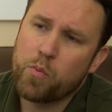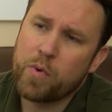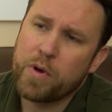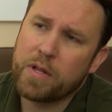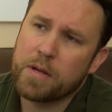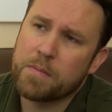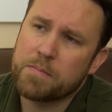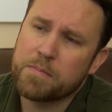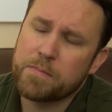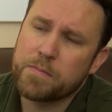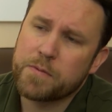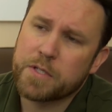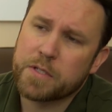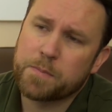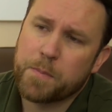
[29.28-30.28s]

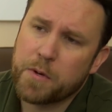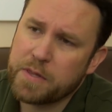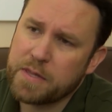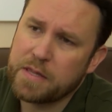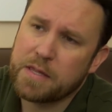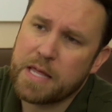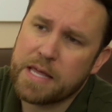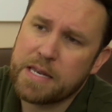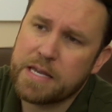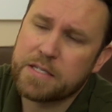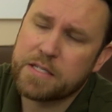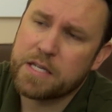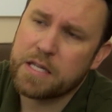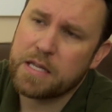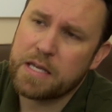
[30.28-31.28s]
Willem, just put that
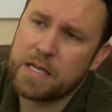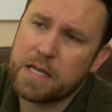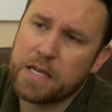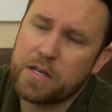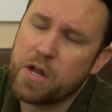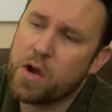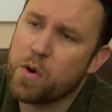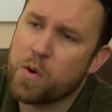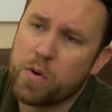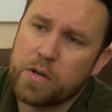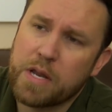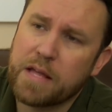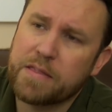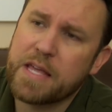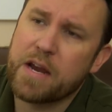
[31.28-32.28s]
next to the... No,
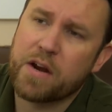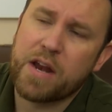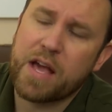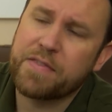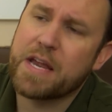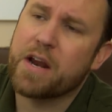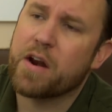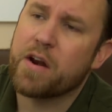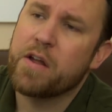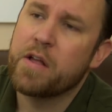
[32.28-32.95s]
not there, not there.